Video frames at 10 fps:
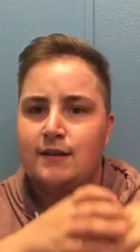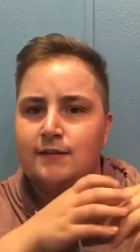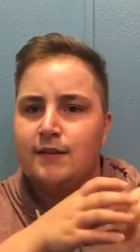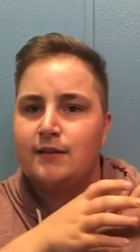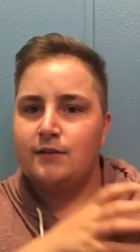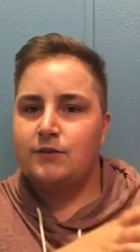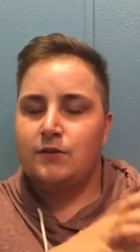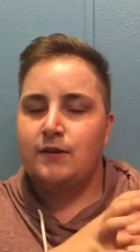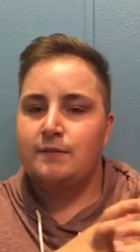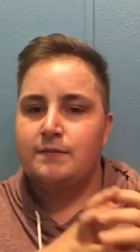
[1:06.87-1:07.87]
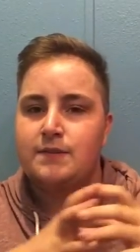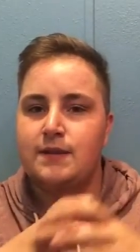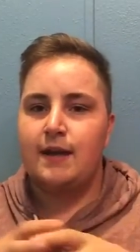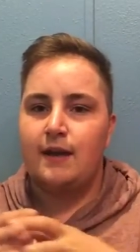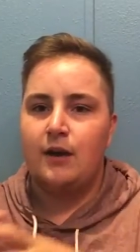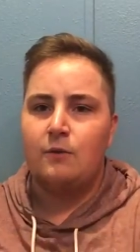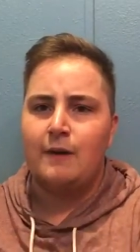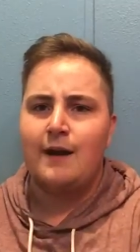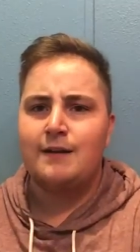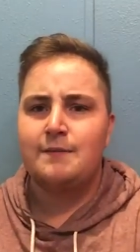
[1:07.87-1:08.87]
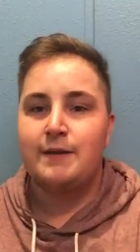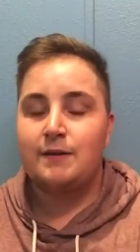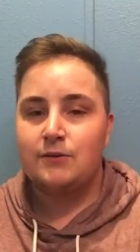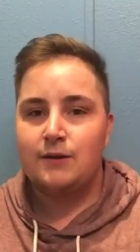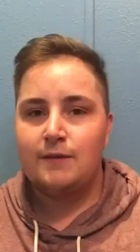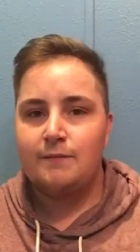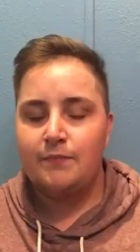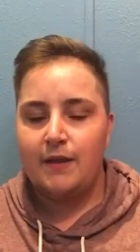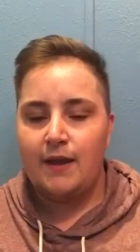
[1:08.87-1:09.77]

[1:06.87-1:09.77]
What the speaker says: little dorms like around the big dorm,